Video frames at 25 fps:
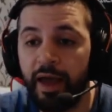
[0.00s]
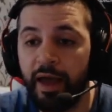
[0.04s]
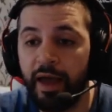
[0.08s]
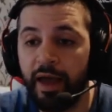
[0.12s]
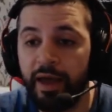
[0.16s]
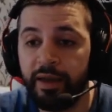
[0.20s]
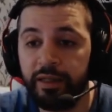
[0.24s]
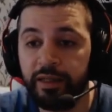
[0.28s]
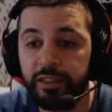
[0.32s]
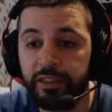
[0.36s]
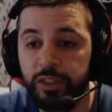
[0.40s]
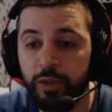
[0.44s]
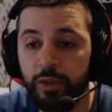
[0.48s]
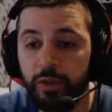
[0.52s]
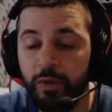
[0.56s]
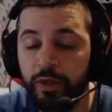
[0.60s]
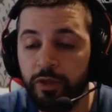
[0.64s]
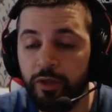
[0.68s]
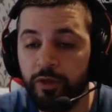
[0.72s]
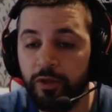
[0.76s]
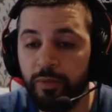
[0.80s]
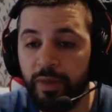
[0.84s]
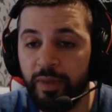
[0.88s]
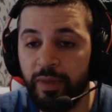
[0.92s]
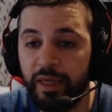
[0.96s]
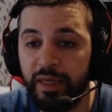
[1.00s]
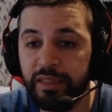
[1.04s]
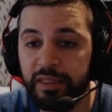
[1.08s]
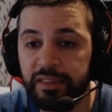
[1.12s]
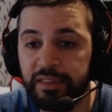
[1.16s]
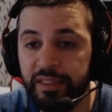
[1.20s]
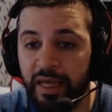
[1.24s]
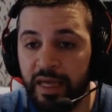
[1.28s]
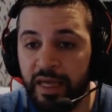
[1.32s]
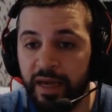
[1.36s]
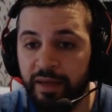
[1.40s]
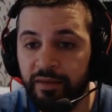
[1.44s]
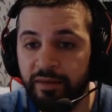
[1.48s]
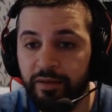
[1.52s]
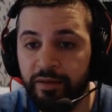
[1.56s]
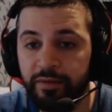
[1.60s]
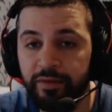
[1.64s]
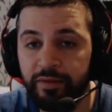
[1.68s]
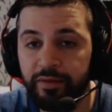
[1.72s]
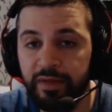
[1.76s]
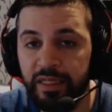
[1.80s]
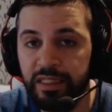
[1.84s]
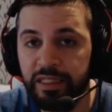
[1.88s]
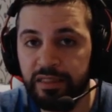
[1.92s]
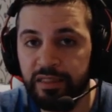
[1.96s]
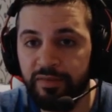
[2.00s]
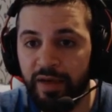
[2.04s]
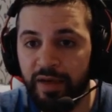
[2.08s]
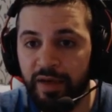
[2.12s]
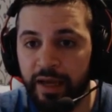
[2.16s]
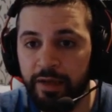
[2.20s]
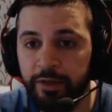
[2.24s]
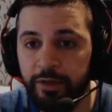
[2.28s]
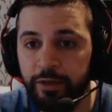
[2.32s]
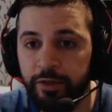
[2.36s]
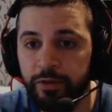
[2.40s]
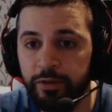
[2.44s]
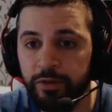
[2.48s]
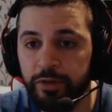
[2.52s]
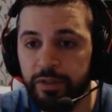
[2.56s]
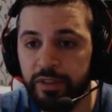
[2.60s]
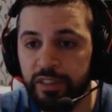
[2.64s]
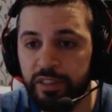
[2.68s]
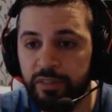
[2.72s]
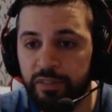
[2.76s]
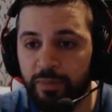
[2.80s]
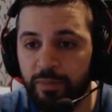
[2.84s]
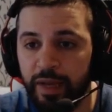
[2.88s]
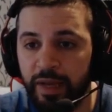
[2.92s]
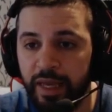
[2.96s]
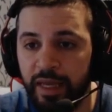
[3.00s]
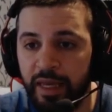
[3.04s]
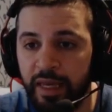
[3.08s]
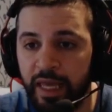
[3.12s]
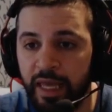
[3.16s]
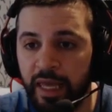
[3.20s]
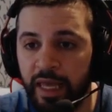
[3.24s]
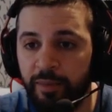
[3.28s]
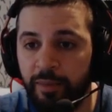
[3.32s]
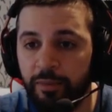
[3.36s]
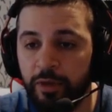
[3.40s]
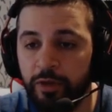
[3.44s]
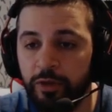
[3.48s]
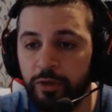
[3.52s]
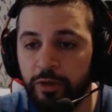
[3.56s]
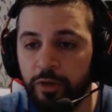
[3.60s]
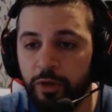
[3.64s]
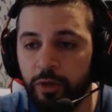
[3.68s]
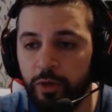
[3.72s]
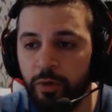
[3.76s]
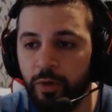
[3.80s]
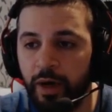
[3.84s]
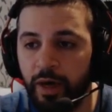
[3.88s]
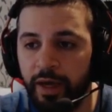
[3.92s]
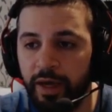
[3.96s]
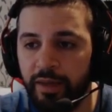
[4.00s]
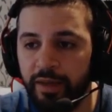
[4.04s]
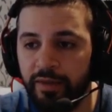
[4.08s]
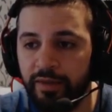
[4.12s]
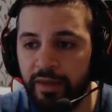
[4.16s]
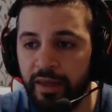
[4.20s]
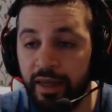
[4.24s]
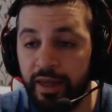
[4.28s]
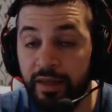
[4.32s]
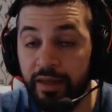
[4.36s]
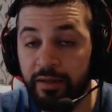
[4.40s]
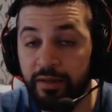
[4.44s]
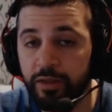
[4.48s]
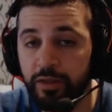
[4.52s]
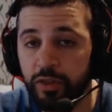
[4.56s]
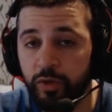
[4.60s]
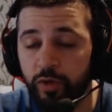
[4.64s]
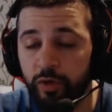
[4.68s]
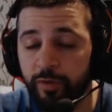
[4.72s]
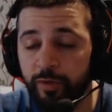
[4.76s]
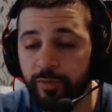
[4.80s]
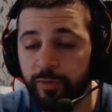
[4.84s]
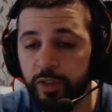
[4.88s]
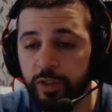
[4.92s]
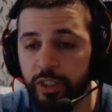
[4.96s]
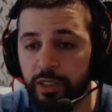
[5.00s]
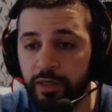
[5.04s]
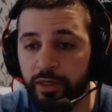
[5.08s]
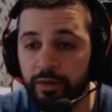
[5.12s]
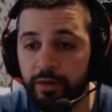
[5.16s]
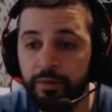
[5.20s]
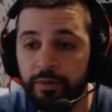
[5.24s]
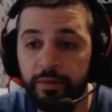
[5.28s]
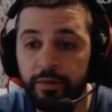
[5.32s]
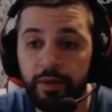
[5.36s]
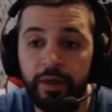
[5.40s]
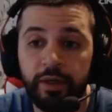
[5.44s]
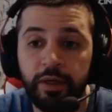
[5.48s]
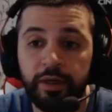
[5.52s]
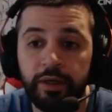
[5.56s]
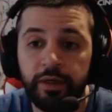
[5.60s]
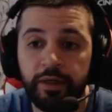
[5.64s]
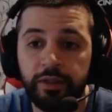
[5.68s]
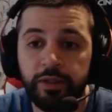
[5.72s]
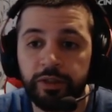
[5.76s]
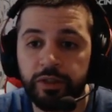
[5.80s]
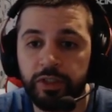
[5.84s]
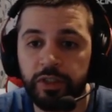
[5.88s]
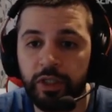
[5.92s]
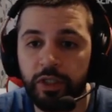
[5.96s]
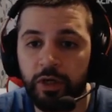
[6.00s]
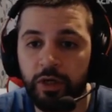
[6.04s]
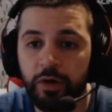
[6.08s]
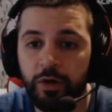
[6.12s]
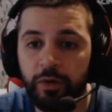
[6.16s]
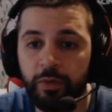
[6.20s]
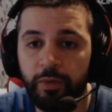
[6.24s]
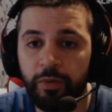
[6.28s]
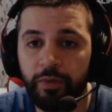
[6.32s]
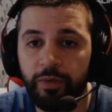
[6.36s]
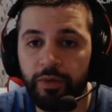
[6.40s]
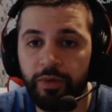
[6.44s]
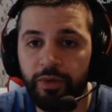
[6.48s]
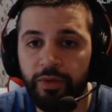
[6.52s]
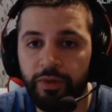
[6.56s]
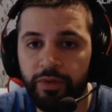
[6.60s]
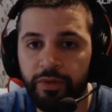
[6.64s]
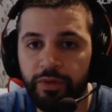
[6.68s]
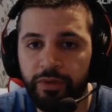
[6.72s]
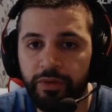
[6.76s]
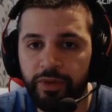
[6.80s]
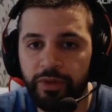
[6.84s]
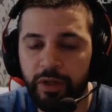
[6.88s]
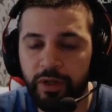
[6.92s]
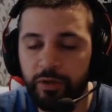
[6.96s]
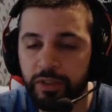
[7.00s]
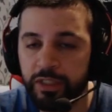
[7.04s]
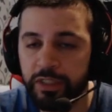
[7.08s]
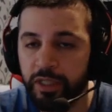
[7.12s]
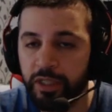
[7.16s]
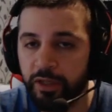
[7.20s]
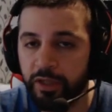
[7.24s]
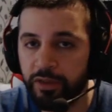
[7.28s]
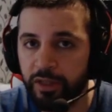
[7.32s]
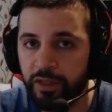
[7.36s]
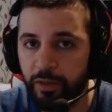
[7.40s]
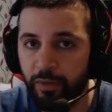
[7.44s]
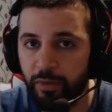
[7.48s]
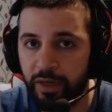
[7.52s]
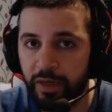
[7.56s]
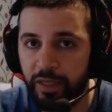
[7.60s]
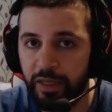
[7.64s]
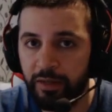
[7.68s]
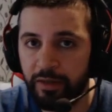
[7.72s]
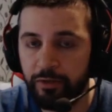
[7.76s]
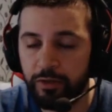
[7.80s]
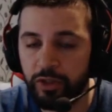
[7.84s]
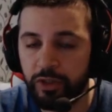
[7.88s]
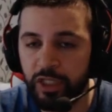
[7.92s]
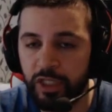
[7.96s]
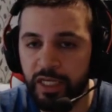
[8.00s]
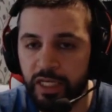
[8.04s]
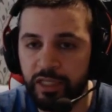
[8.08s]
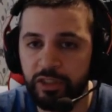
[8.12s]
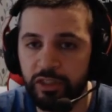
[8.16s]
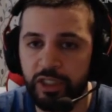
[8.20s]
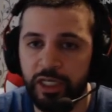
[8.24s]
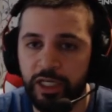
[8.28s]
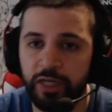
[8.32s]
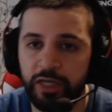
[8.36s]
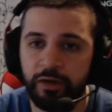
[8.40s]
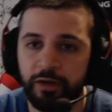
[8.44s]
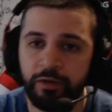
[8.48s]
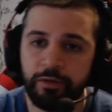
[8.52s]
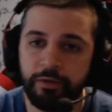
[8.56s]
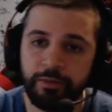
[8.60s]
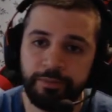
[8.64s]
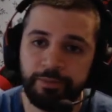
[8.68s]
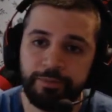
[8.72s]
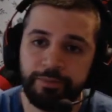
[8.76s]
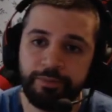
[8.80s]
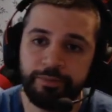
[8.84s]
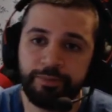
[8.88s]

and it's going to be assigned these values: display name, GUID, and description. So there's nothing we need to change here.